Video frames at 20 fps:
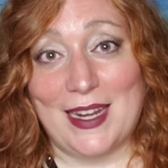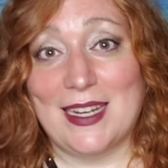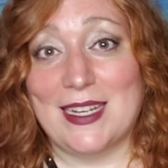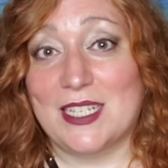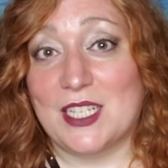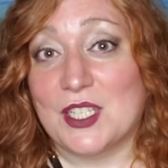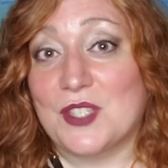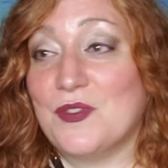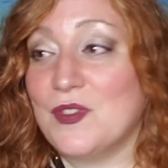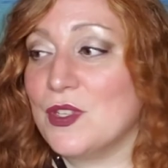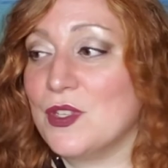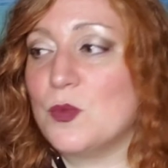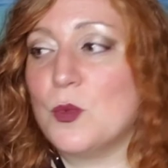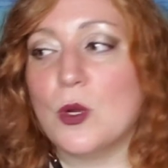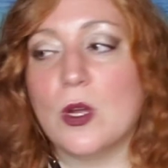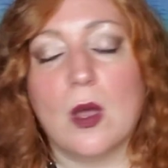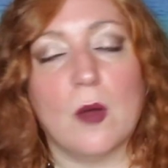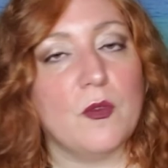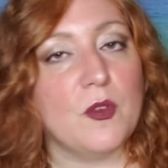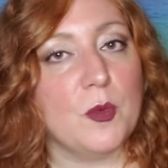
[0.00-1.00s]
It just feels
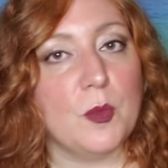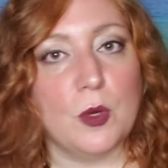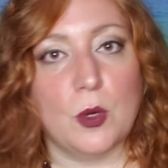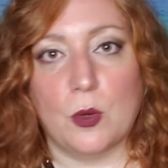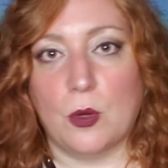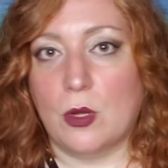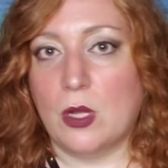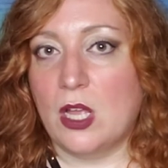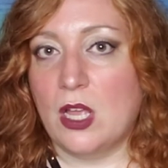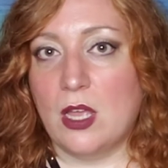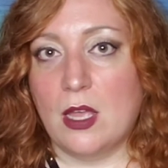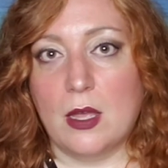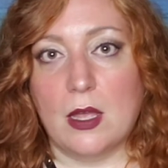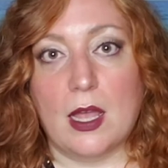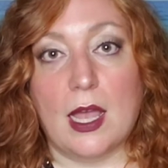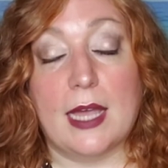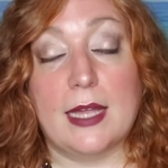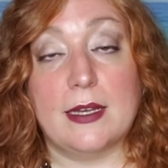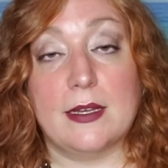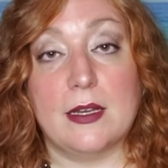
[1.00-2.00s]
more comfortable
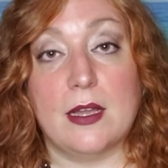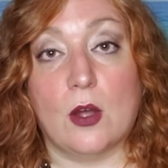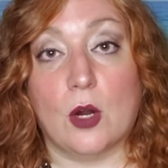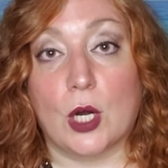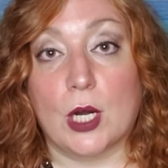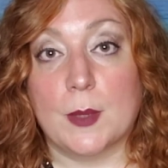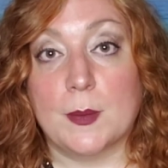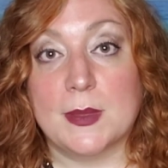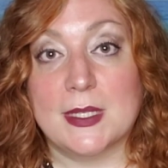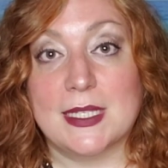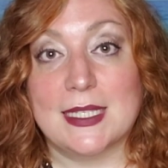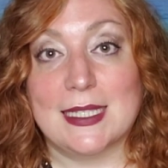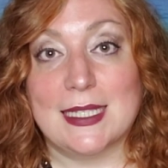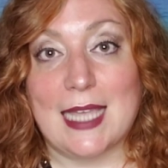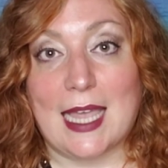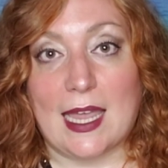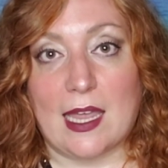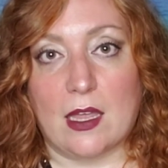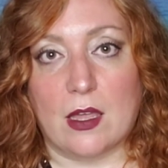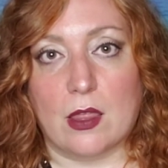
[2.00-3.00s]
at arm's
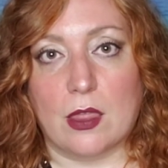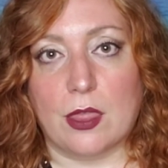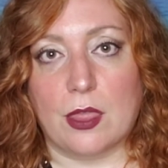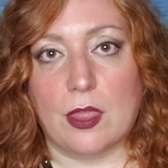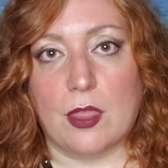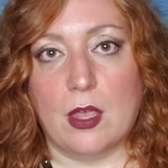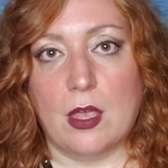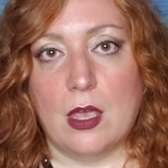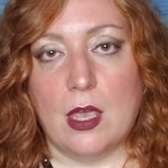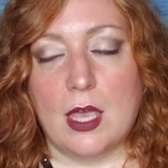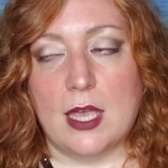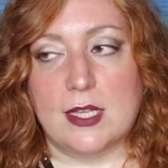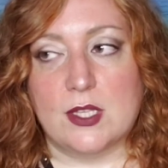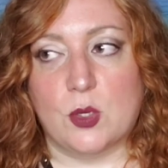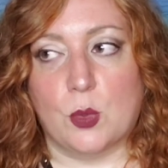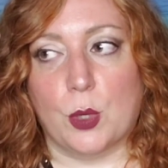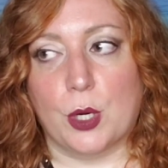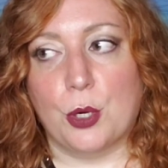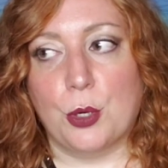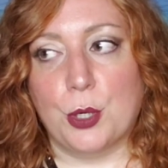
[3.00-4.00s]
length.
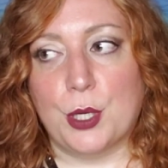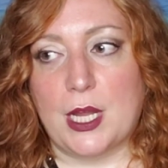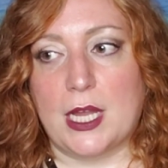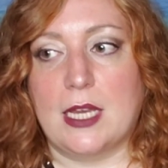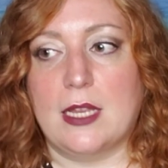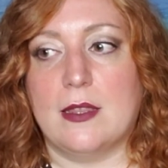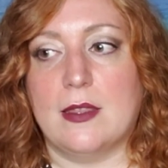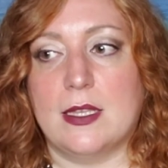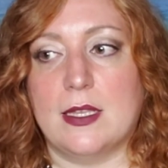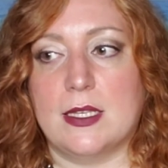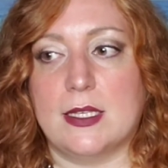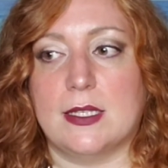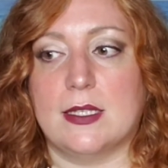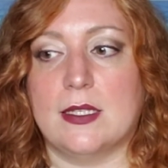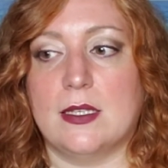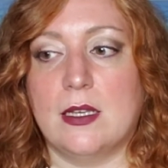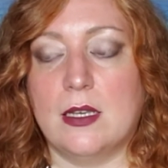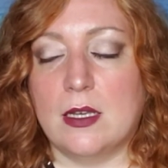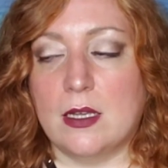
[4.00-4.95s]
So we're creating these